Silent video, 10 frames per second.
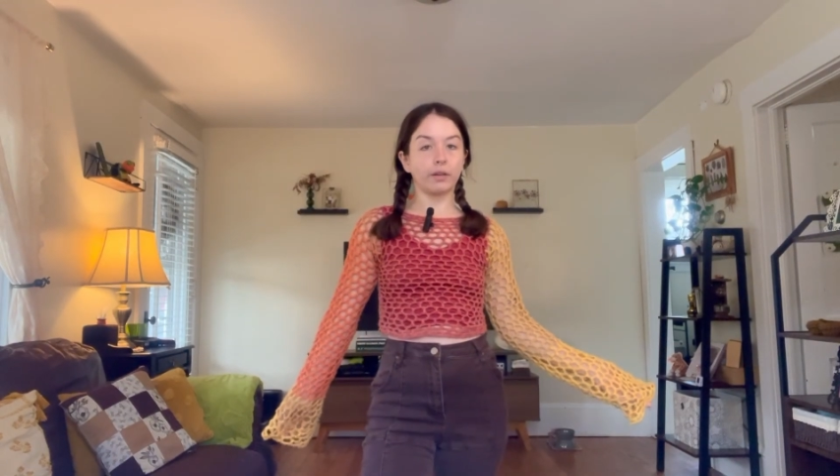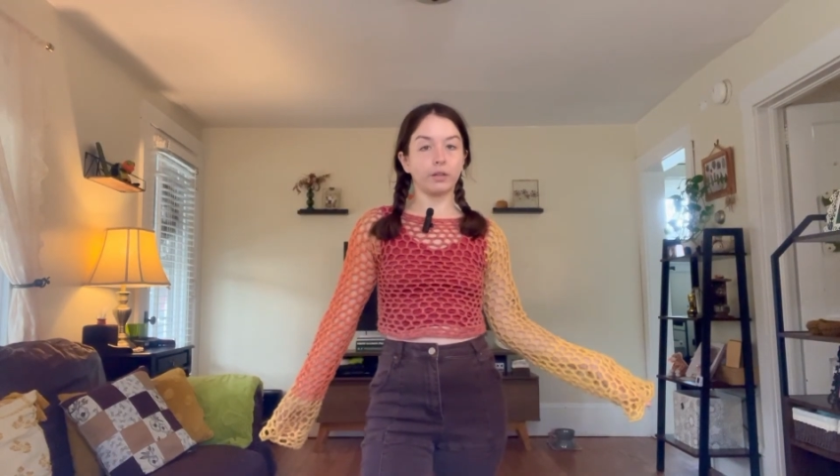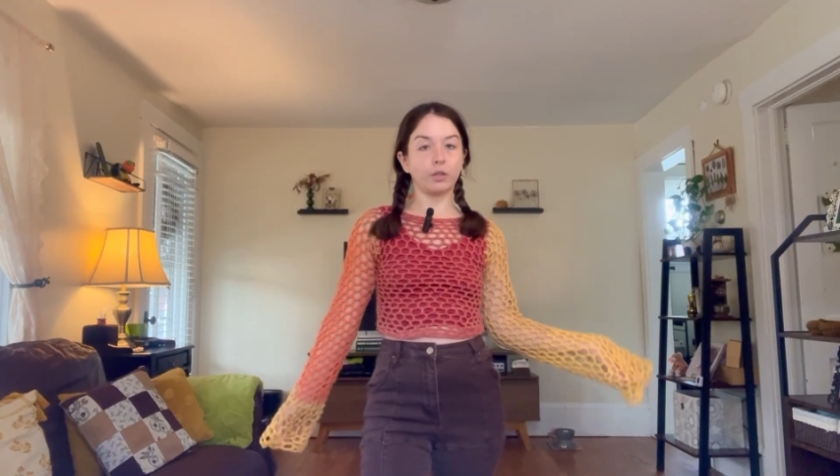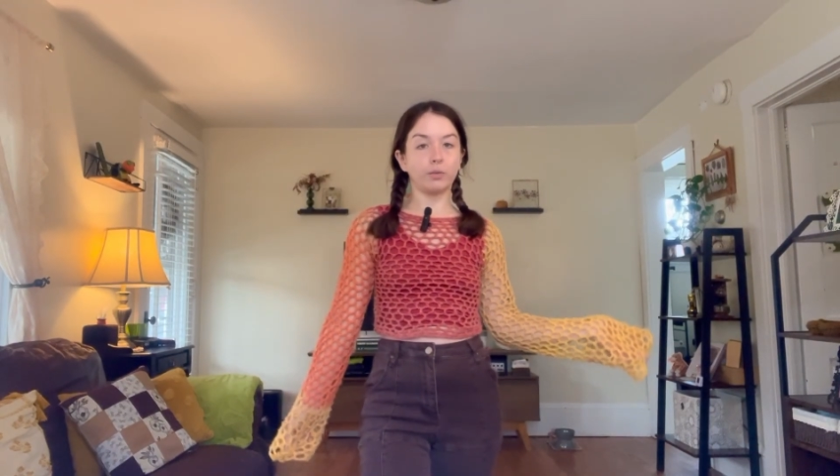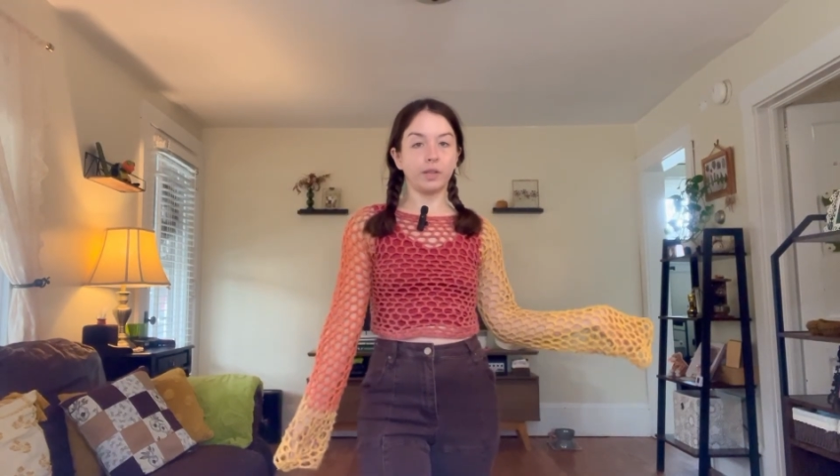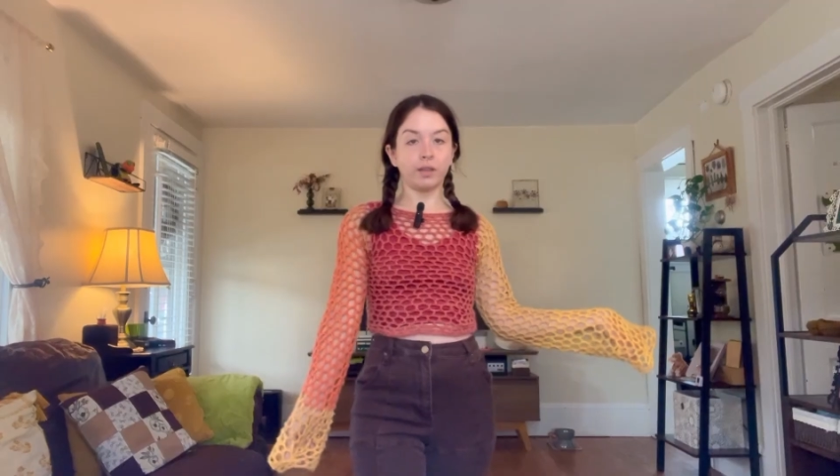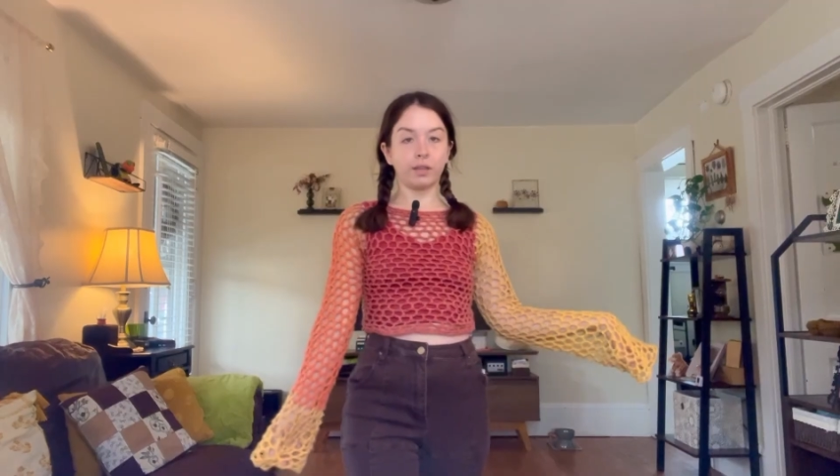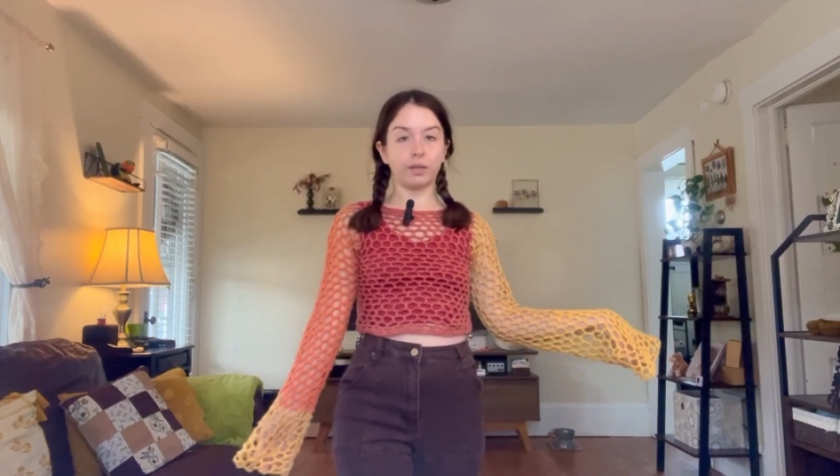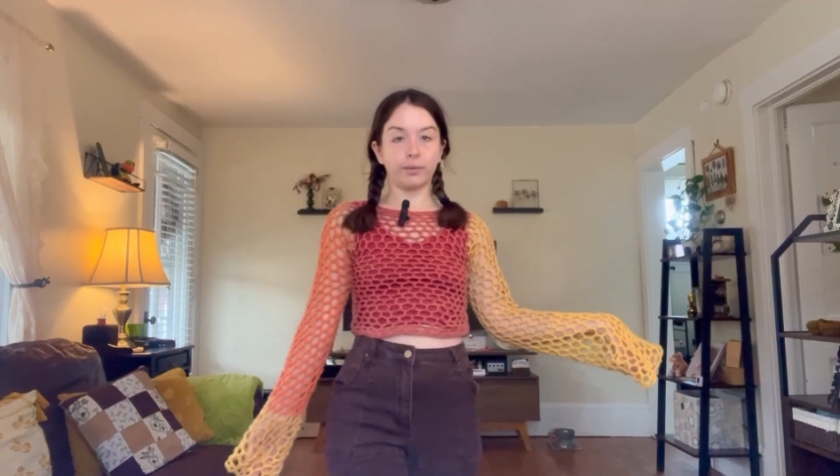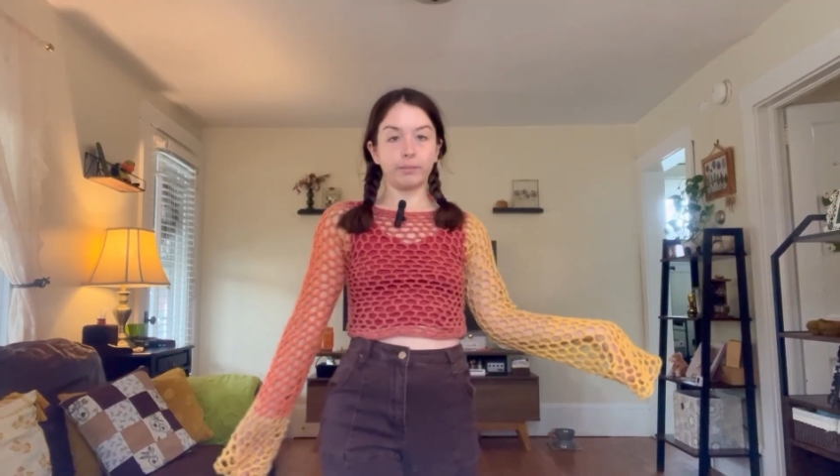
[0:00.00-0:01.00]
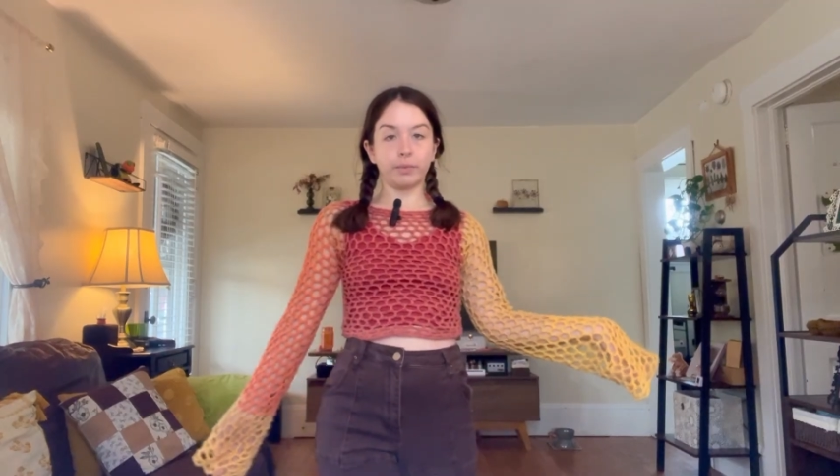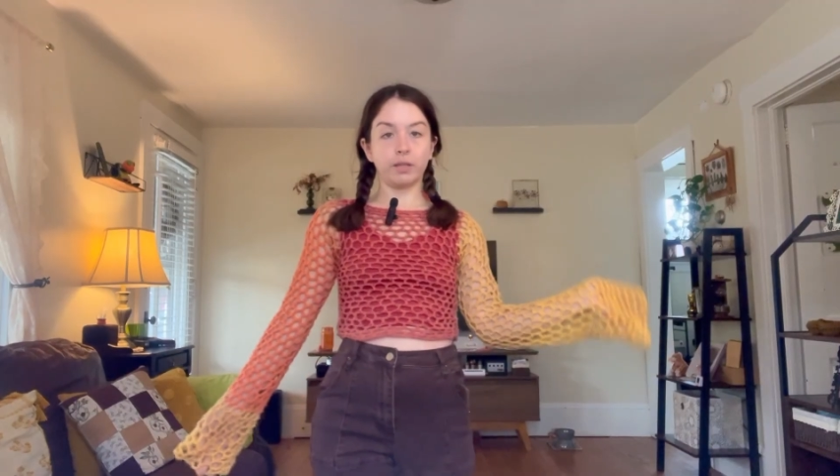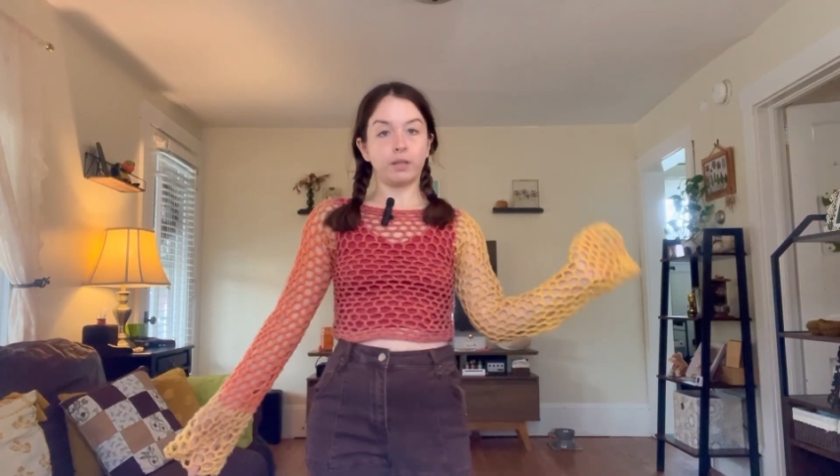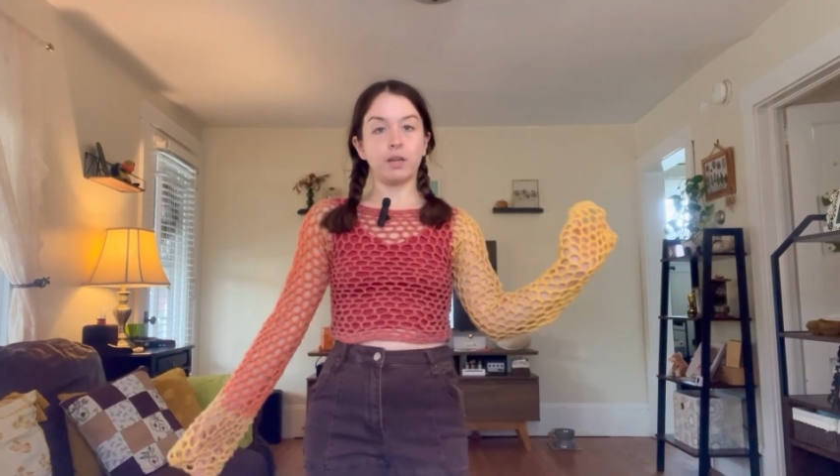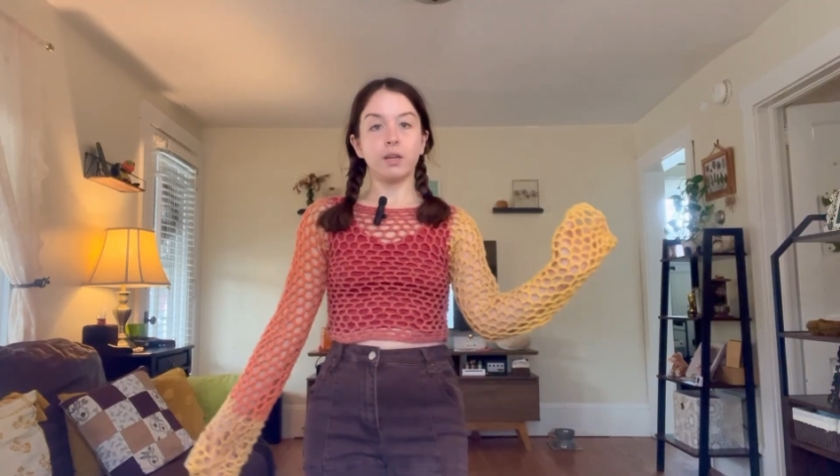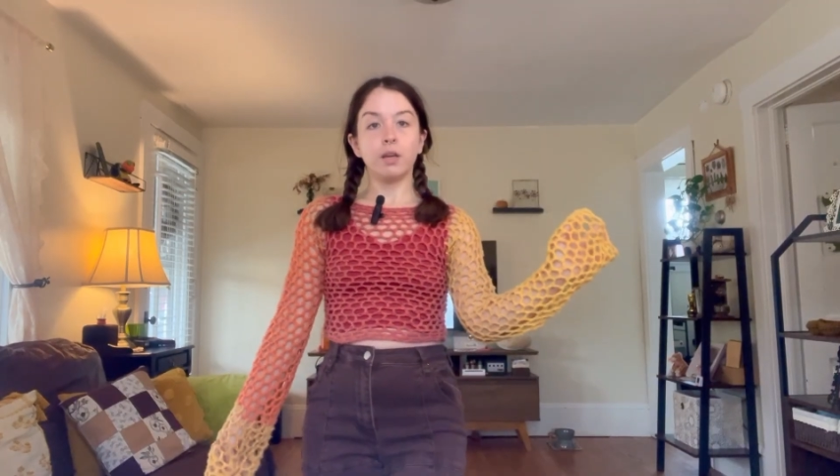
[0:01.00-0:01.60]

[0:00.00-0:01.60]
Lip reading: you would think it would be,